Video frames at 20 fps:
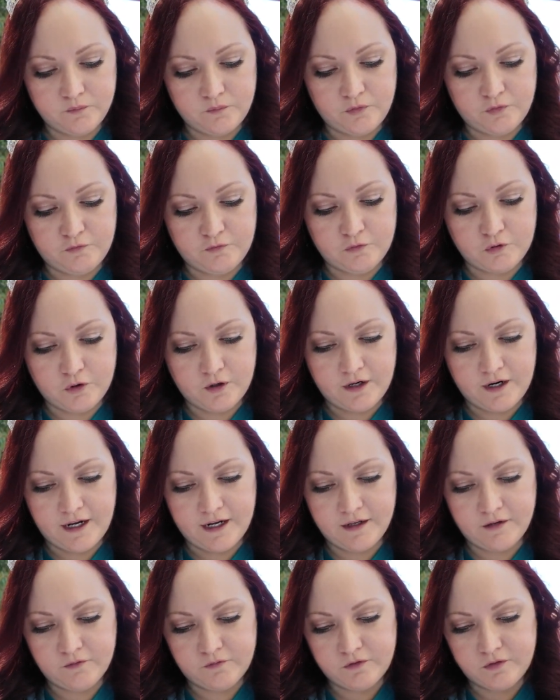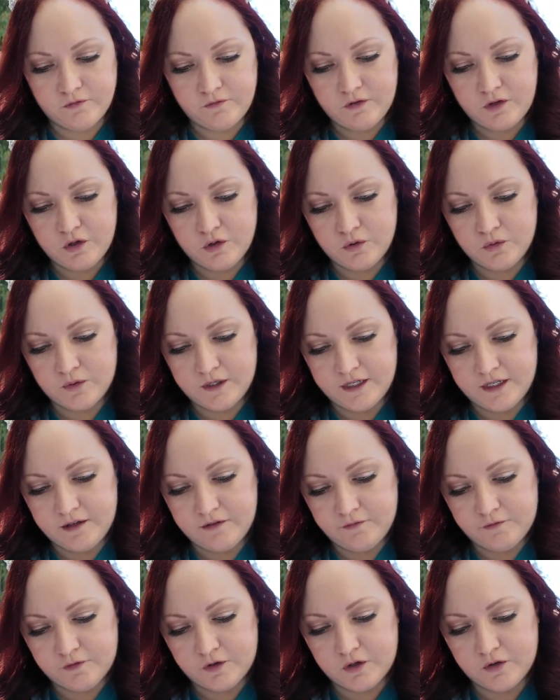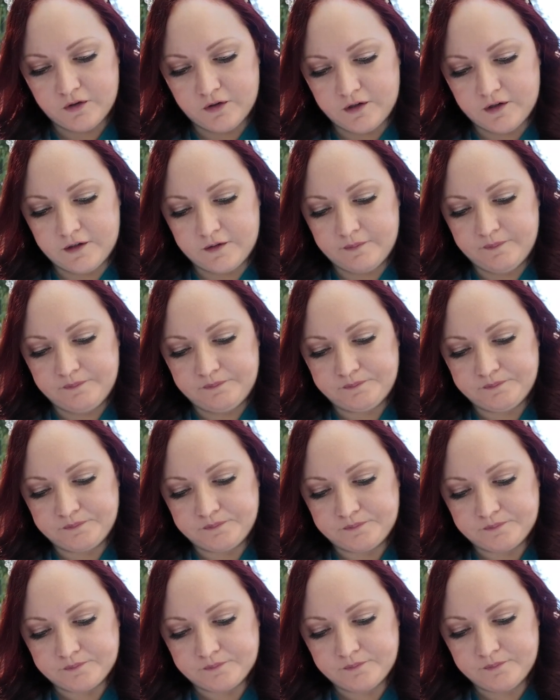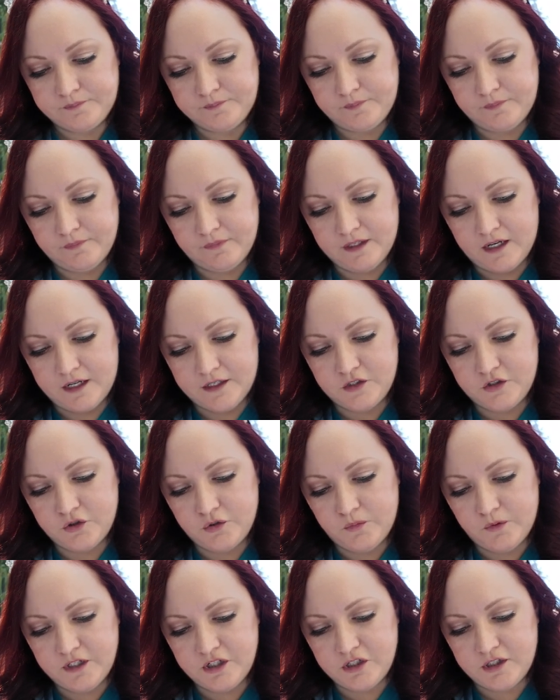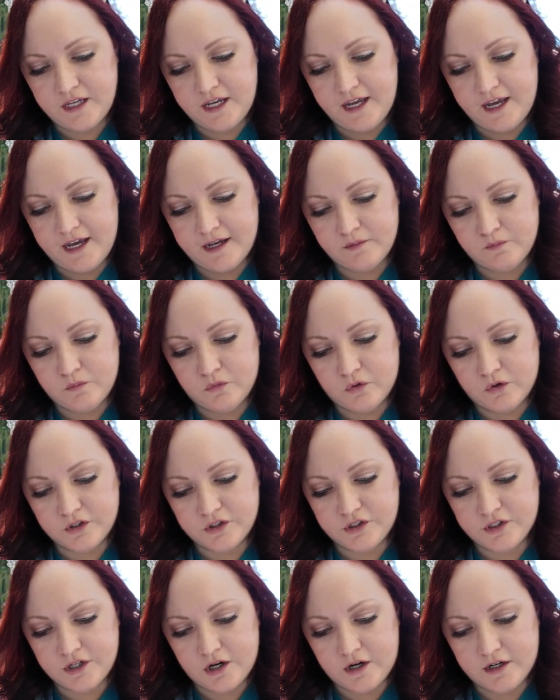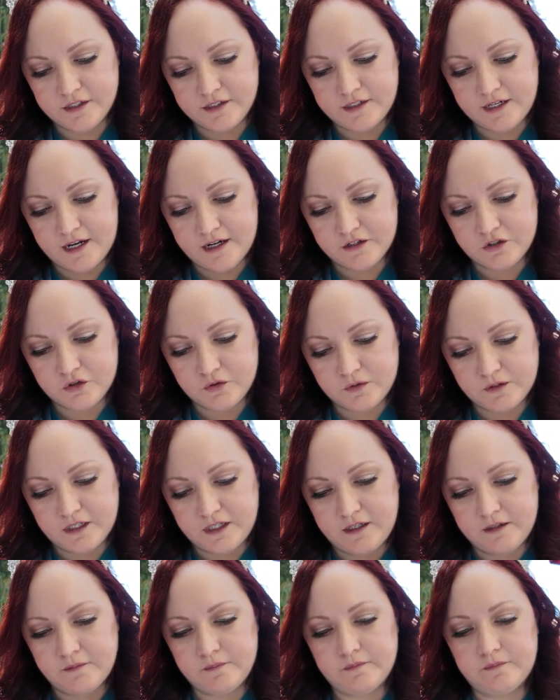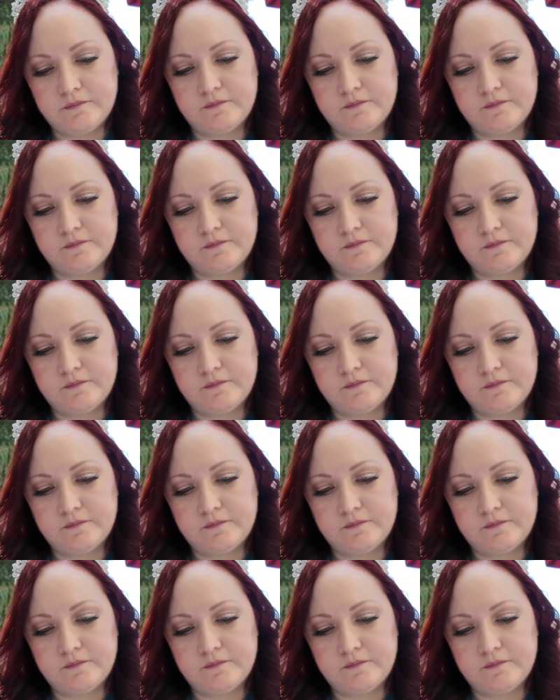before I review any further. I do wish they had more sauce, actually.